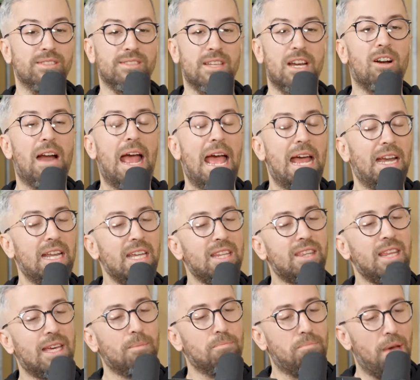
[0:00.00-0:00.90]
is there
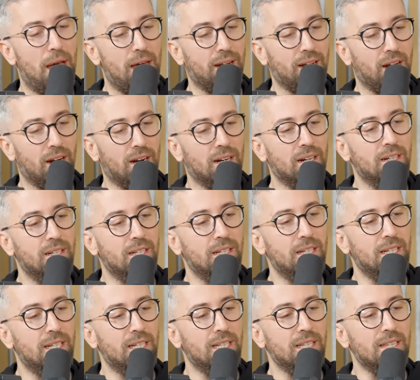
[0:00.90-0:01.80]
anything better
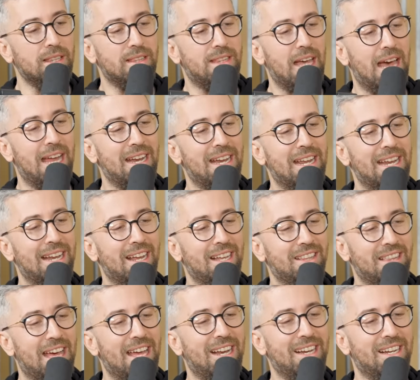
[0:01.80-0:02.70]
then
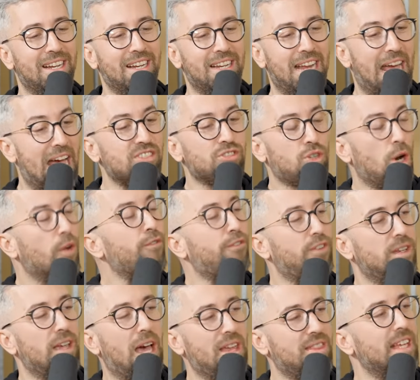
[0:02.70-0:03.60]
it, then an
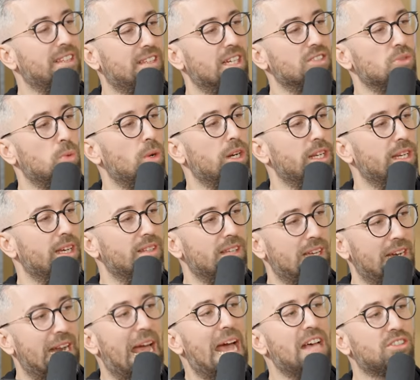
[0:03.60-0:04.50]
astrophysicist. I think that's what he is
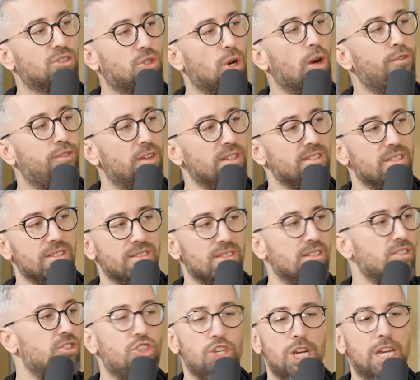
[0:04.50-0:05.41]
an
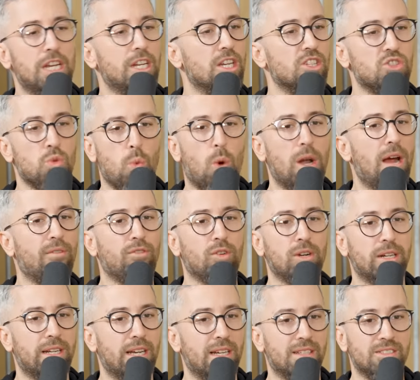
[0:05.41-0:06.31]
astrophysicist genius
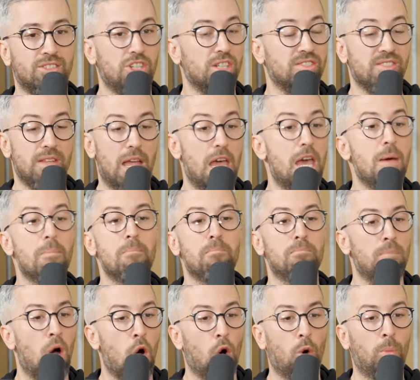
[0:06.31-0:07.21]
whatever he is just
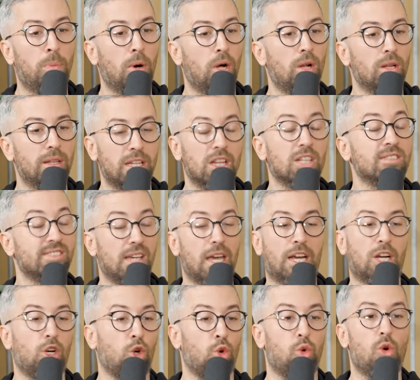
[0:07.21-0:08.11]
immobile he looks like